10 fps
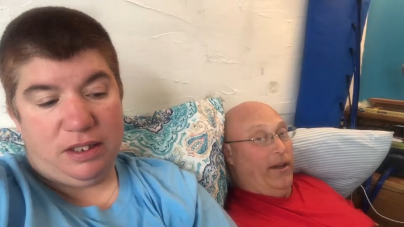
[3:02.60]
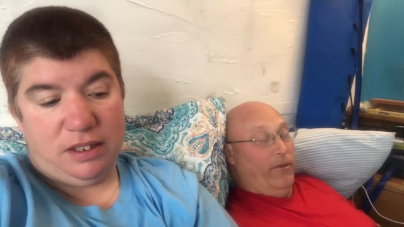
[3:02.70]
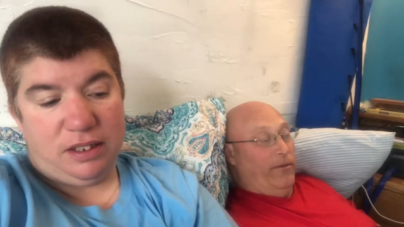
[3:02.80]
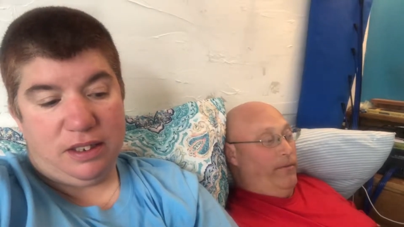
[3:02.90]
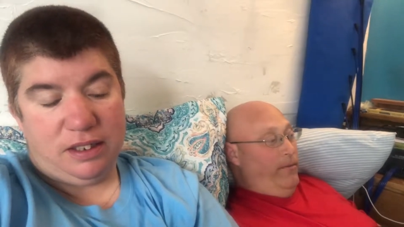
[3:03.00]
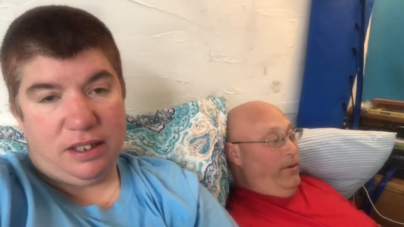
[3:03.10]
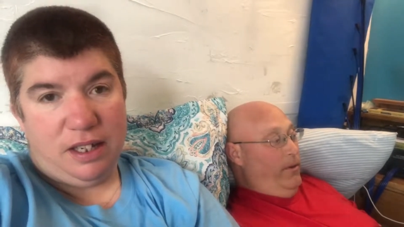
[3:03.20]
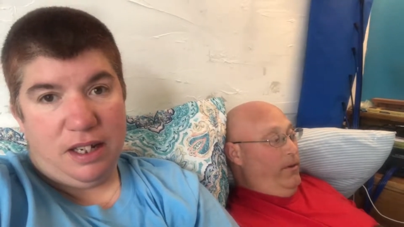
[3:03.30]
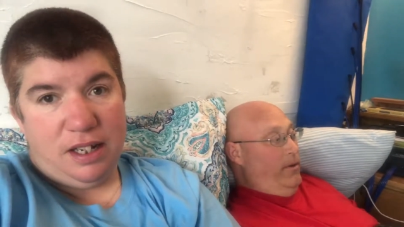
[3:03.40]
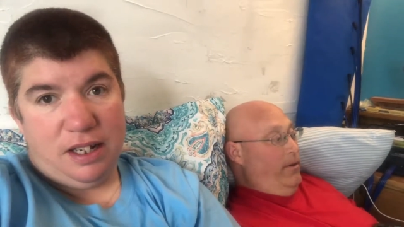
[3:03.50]
Speaker 1: title.
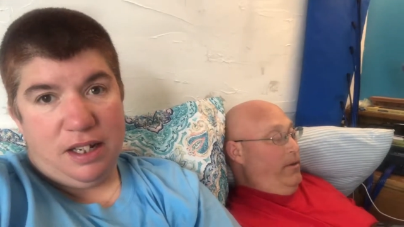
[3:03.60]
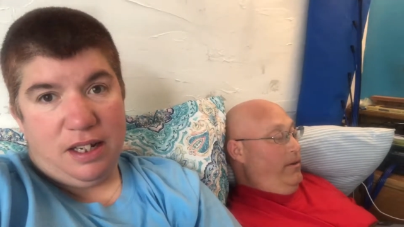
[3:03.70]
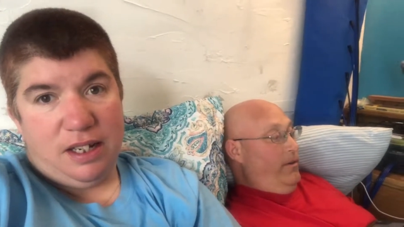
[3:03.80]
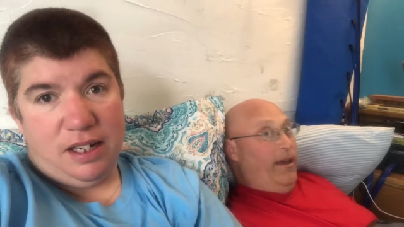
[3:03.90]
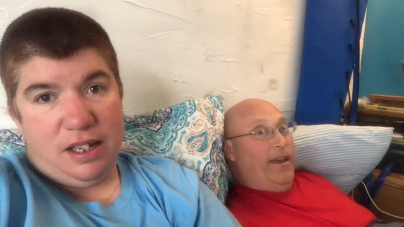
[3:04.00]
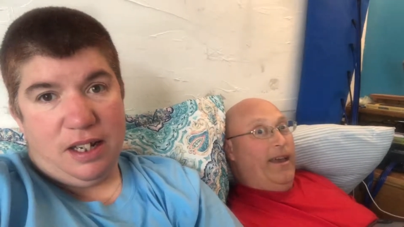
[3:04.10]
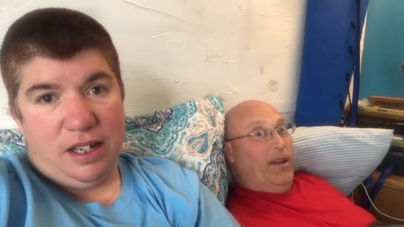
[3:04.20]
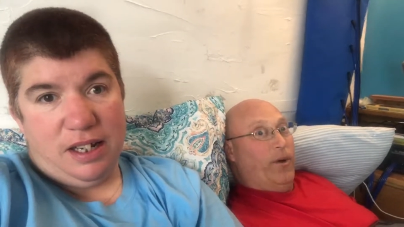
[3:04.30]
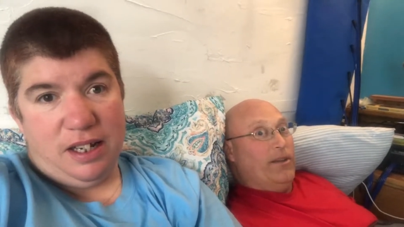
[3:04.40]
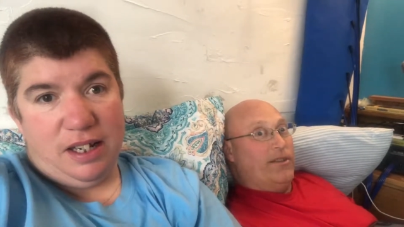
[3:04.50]

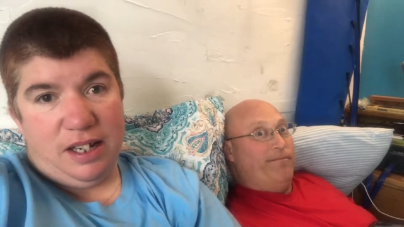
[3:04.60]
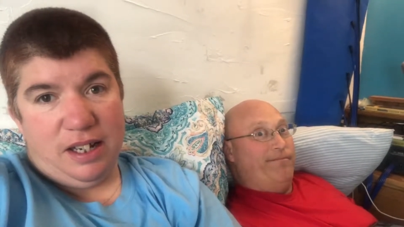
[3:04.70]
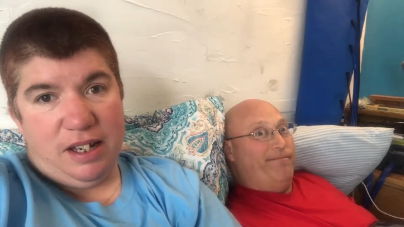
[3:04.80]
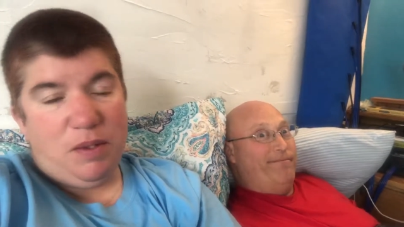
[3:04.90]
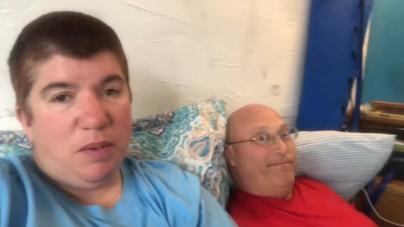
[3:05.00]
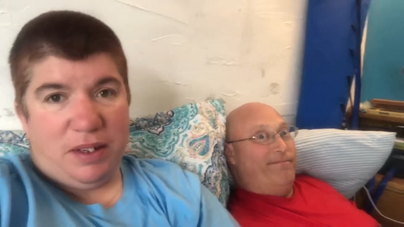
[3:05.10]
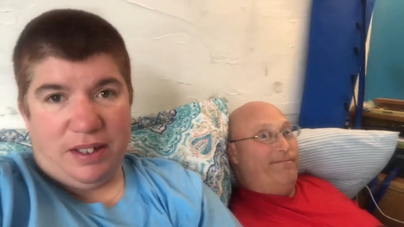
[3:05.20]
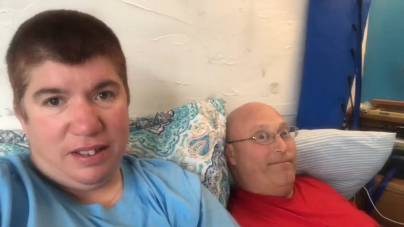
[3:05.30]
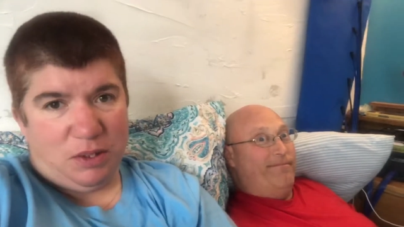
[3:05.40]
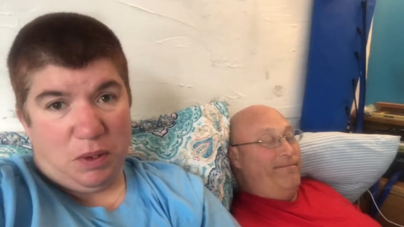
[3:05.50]
Anyways,
Speaker 2: we don't want to
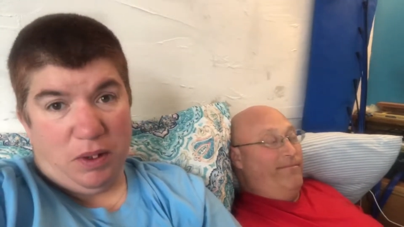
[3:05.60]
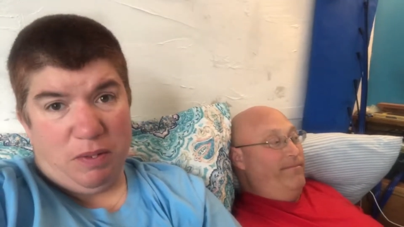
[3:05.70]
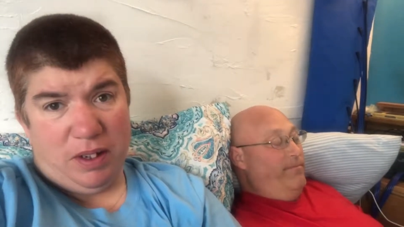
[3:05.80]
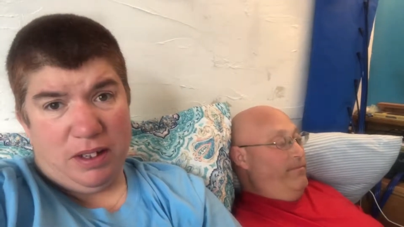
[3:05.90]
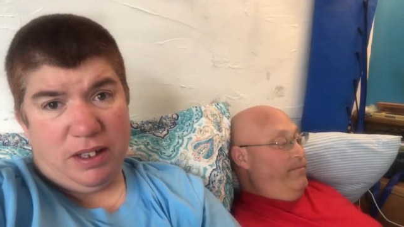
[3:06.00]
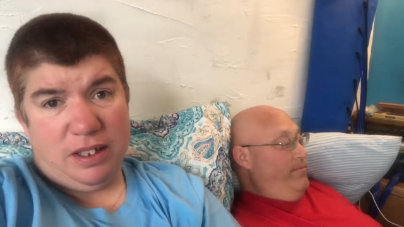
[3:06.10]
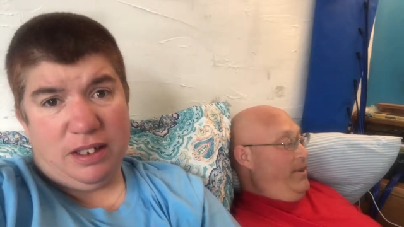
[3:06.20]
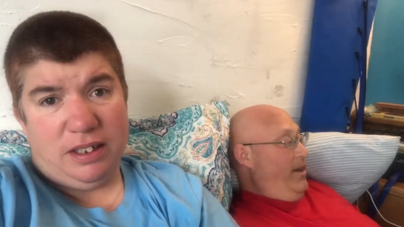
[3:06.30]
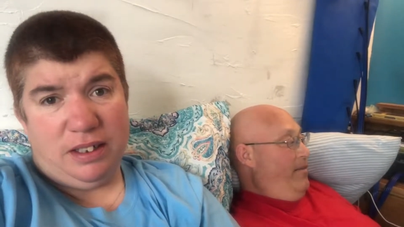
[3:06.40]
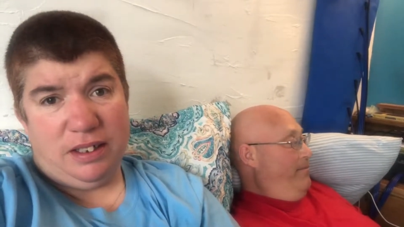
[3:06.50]
discuss work on the vlog.
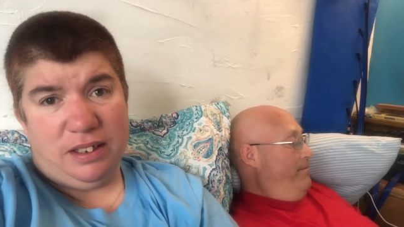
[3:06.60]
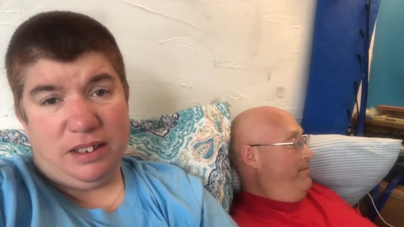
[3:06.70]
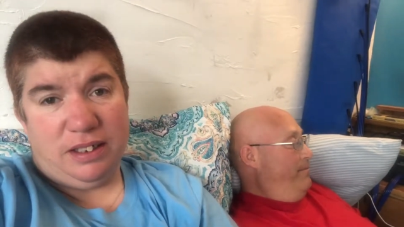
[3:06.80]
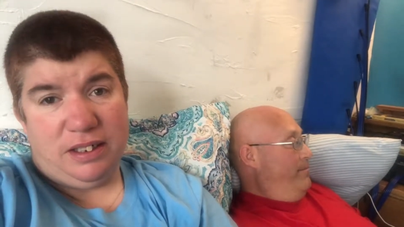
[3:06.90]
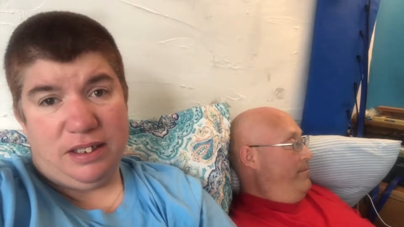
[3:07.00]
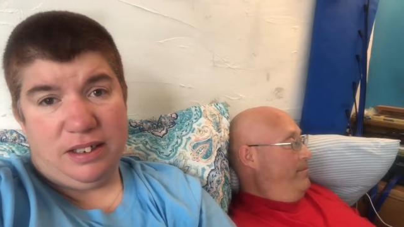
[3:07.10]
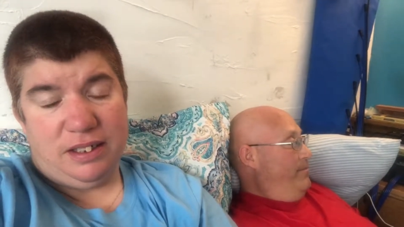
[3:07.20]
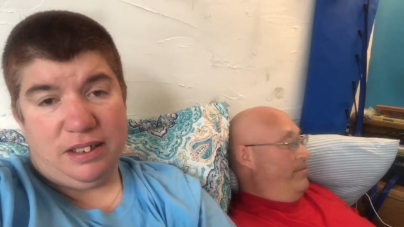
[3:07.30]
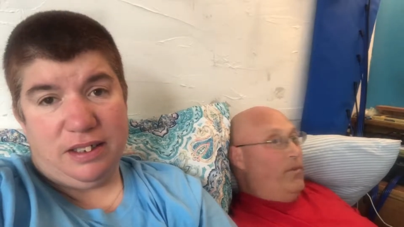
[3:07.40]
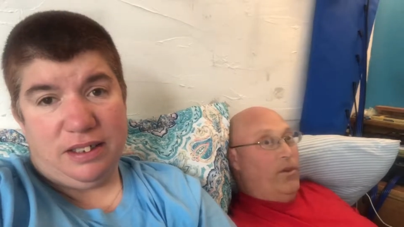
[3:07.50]
Speaker 1: No,
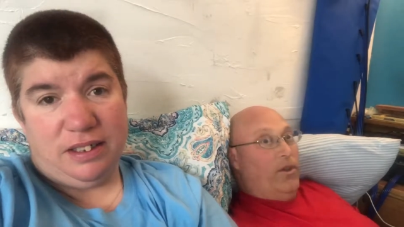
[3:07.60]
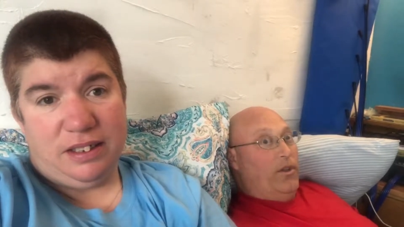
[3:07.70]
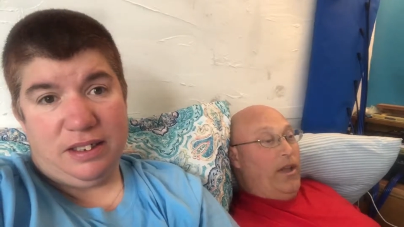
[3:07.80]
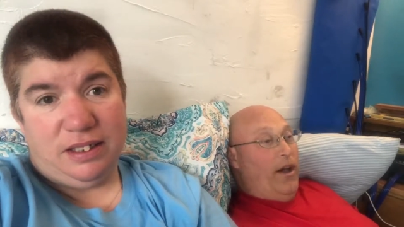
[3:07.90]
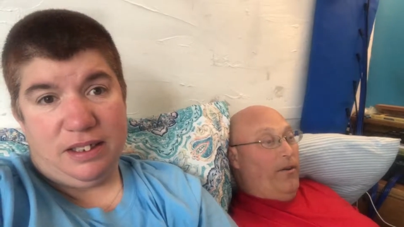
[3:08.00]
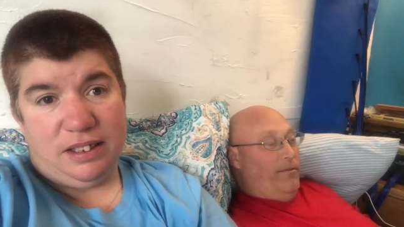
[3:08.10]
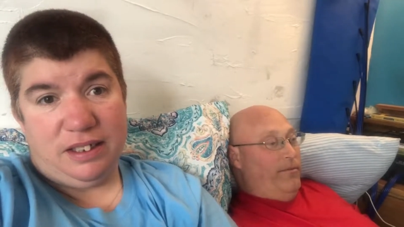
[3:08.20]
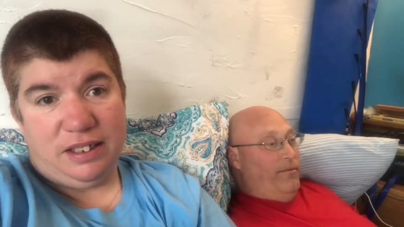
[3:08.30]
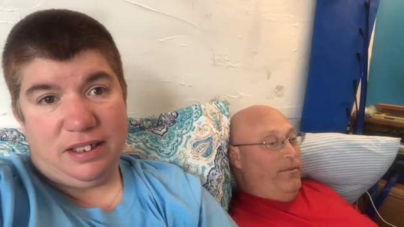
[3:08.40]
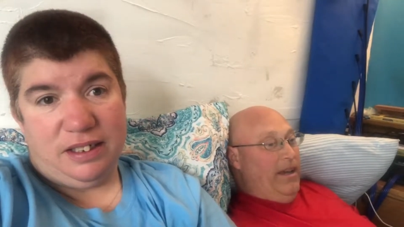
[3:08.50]
no,
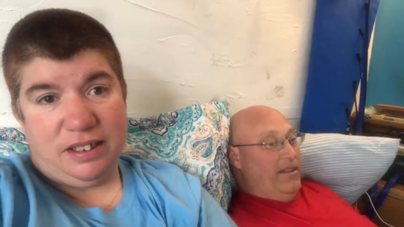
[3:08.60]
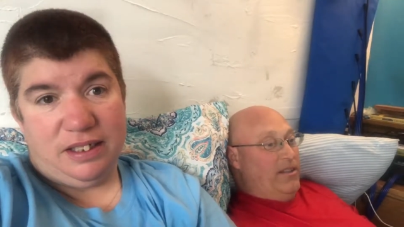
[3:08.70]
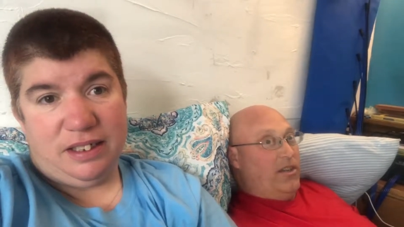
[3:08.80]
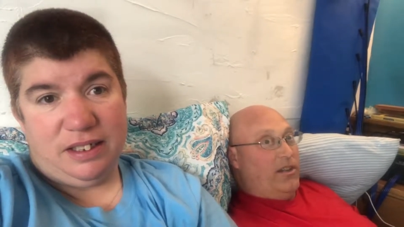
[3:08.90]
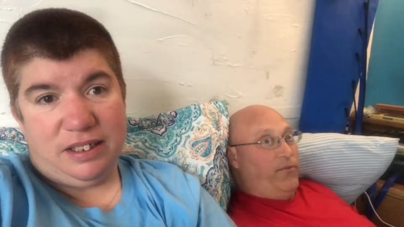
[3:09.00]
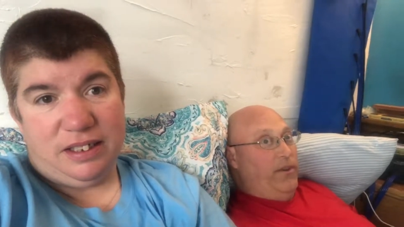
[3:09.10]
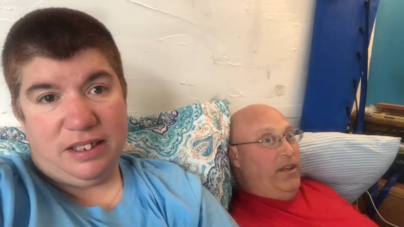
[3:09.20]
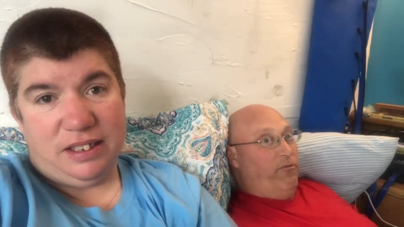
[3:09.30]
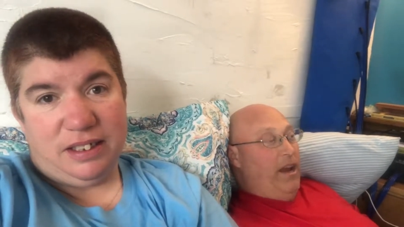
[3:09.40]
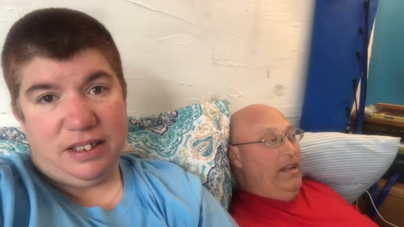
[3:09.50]
we gotta discuss
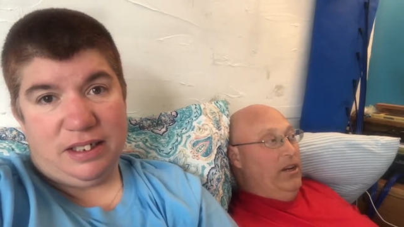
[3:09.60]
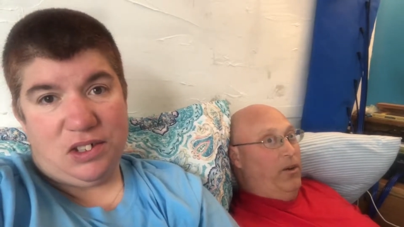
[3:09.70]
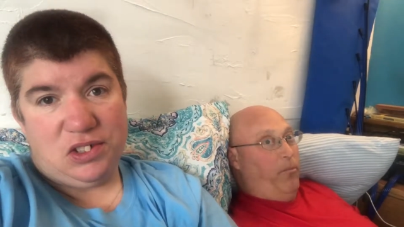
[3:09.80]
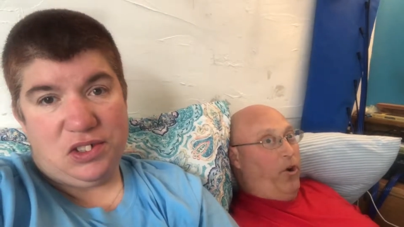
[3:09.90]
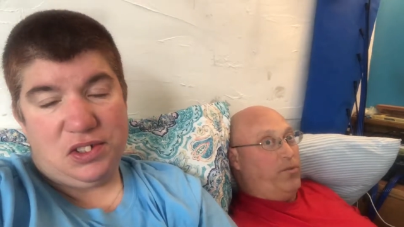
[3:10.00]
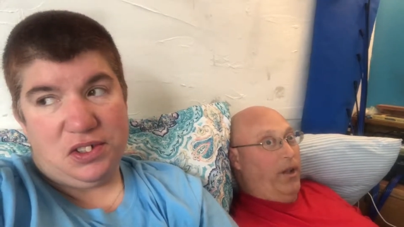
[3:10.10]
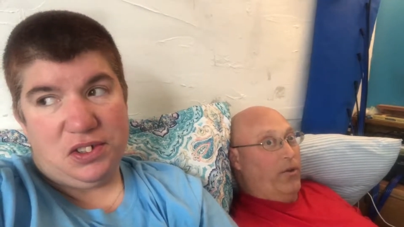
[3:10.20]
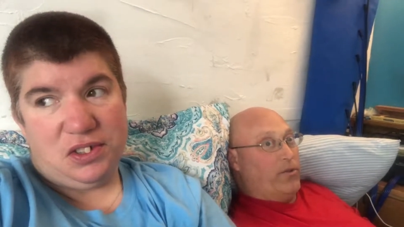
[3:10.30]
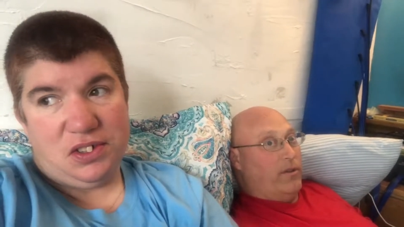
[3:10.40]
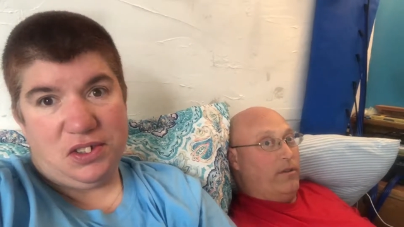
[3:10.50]
feeding reindeer
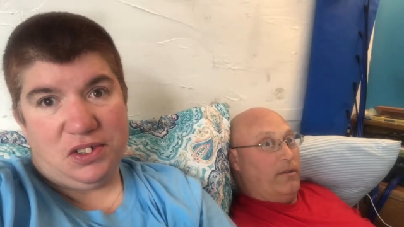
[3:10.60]
marshmallows.